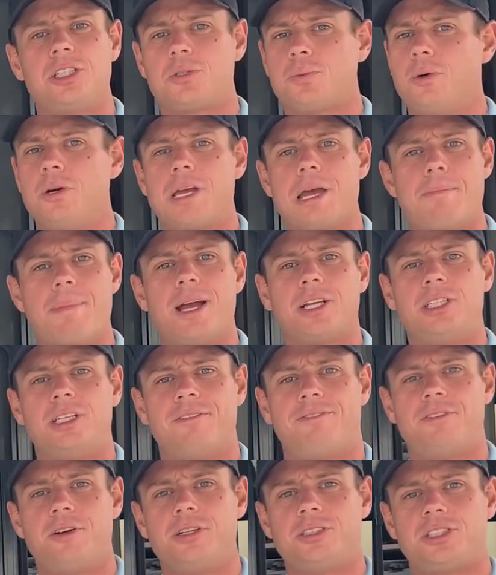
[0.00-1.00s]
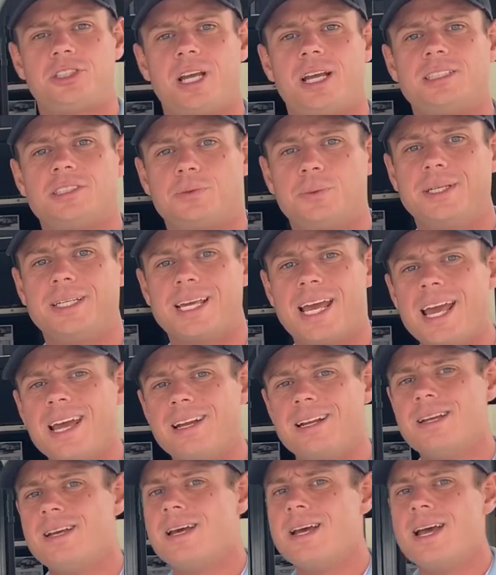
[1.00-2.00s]
us. We'll get back to you first chance we
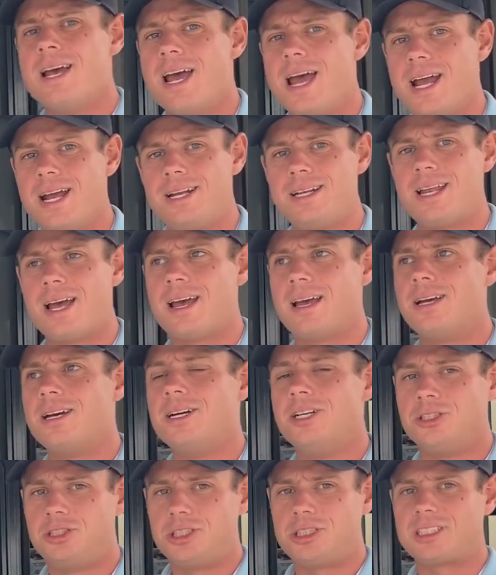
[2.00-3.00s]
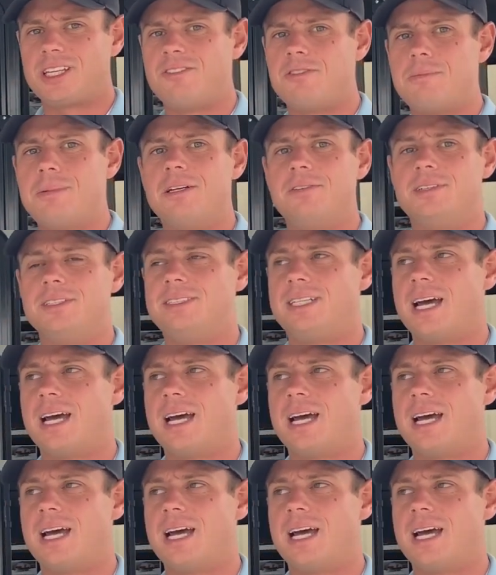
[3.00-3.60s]
get. And just to give you a bit of a